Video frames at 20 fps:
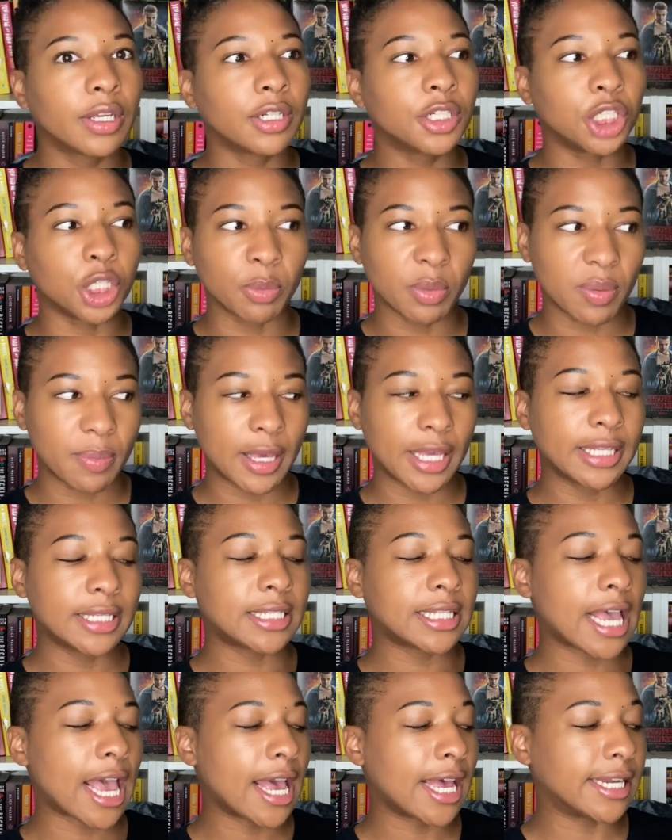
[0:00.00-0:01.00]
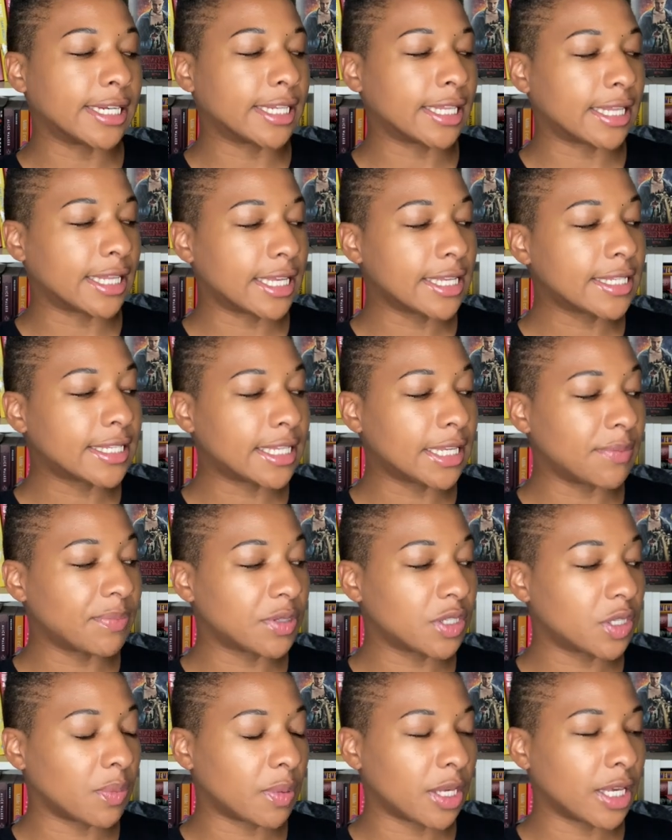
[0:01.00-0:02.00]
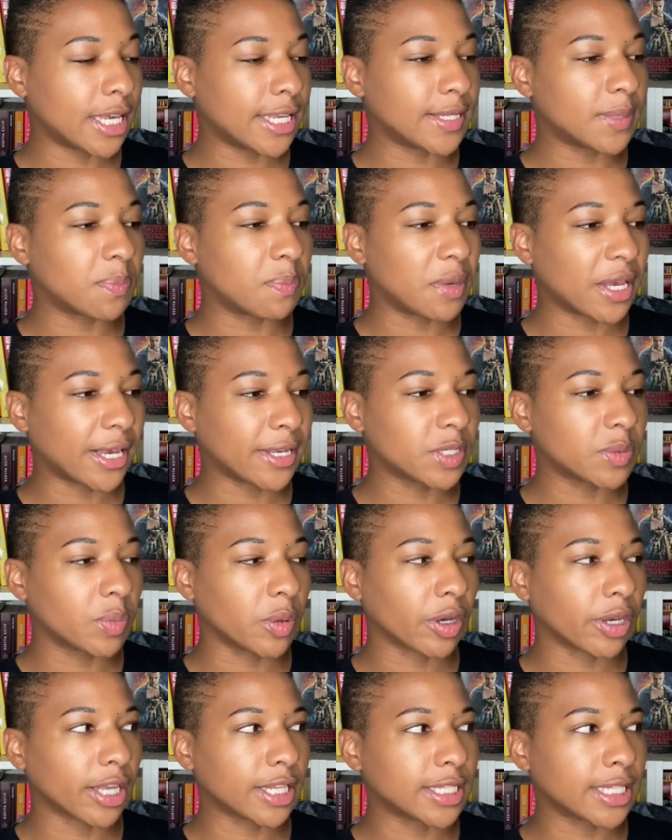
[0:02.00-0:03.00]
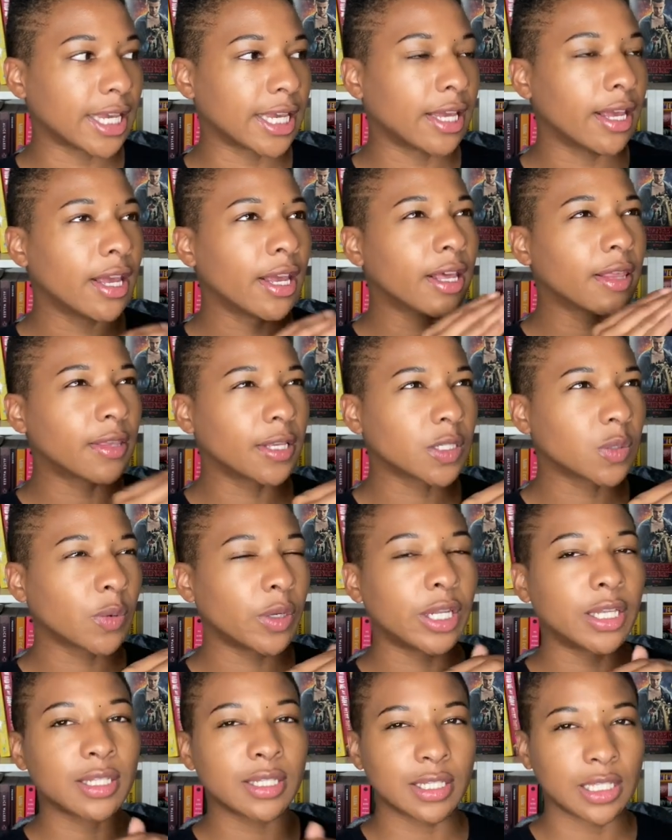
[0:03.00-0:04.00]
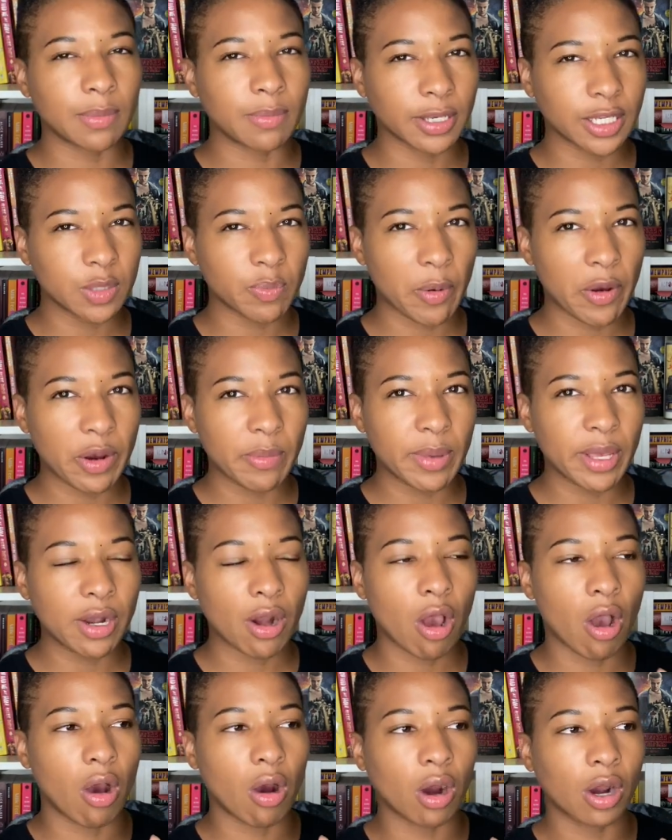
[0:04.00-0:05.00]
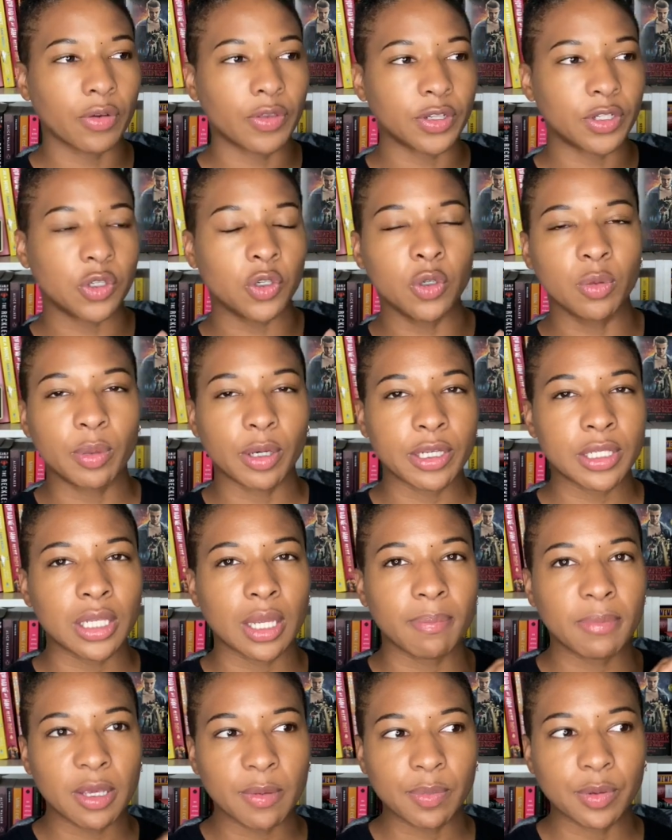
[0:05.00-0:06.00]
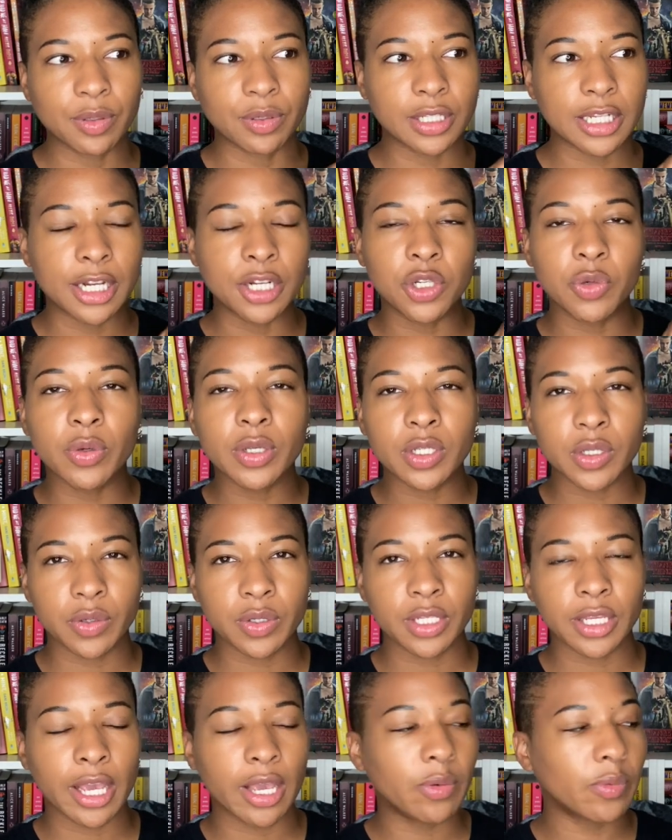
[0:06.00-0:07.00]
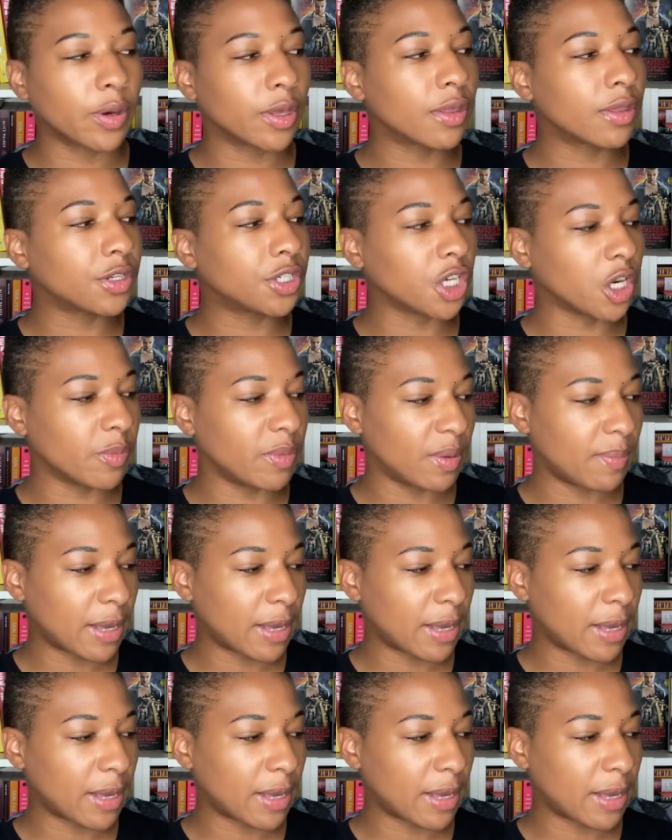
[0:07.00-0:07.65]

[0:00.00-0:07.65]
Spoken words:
Jeremy Bates, and this seems to be his biggest book. It's like this one and Sleep Experiment are the two books that people tend to associate with Jeremy